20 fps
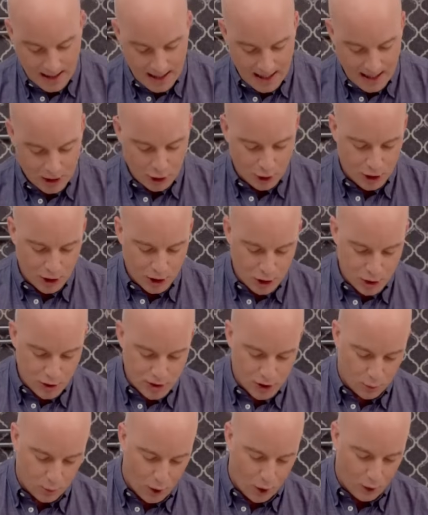And you could
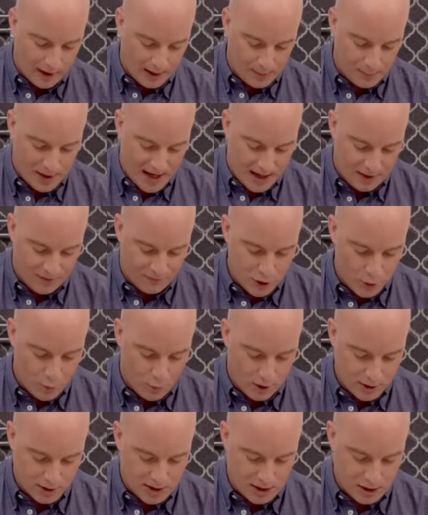use a rolling pin if you
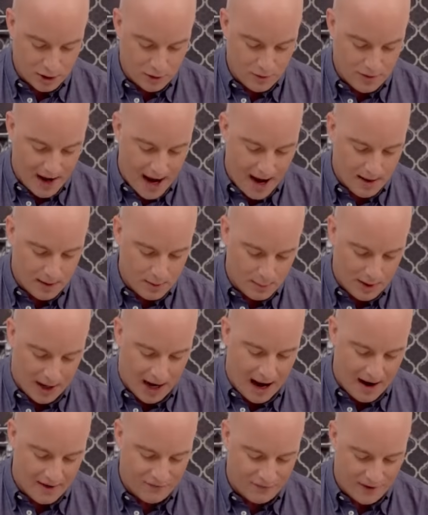want to do that, but
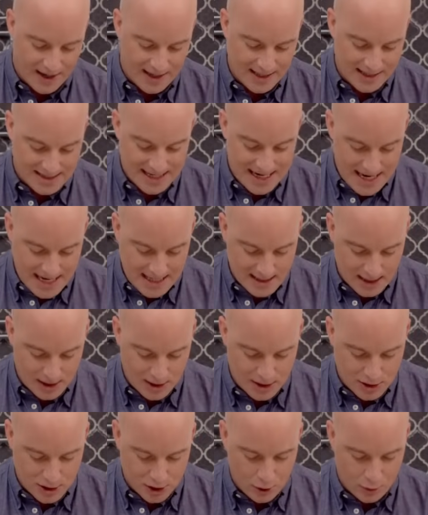I find it's easy
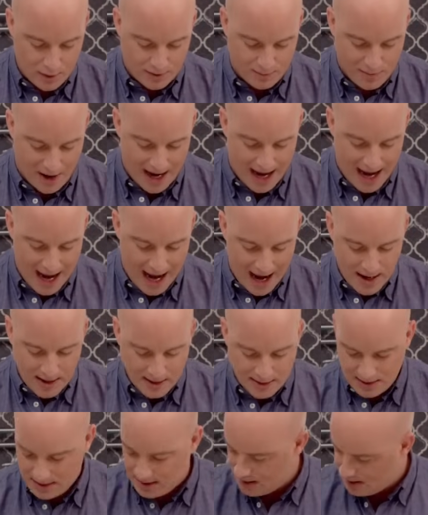to do with my
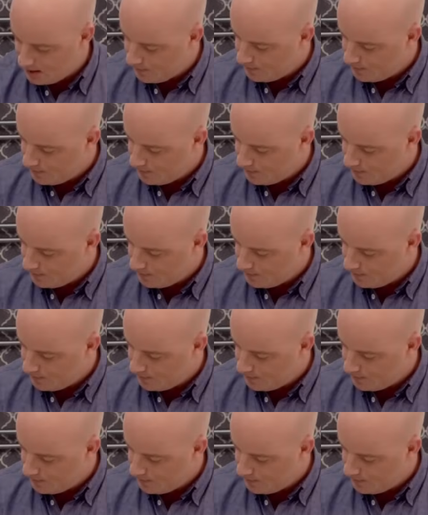hands.